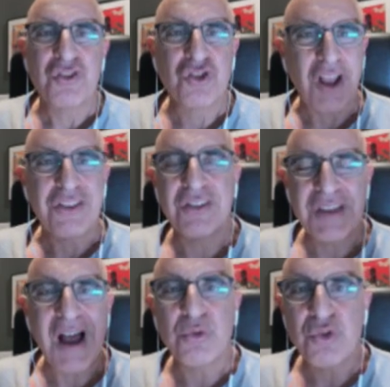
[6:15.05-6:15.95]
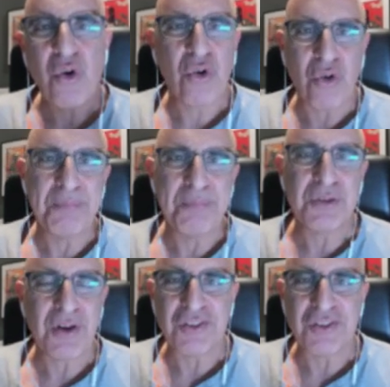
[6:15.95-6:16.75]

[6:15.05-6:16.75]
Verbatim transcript: shut down your computer